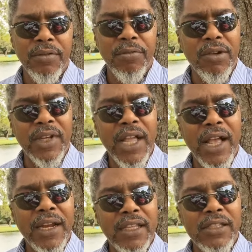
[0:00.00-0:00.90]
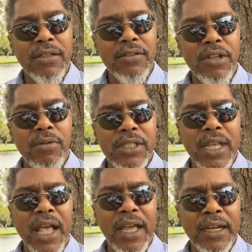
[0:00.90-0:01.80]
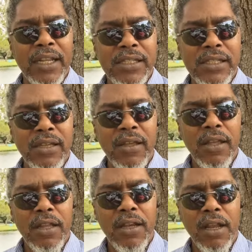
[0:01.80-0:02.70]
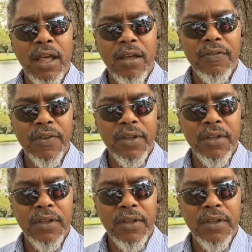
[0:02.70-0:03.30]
Wherever God is, so is kindness, love,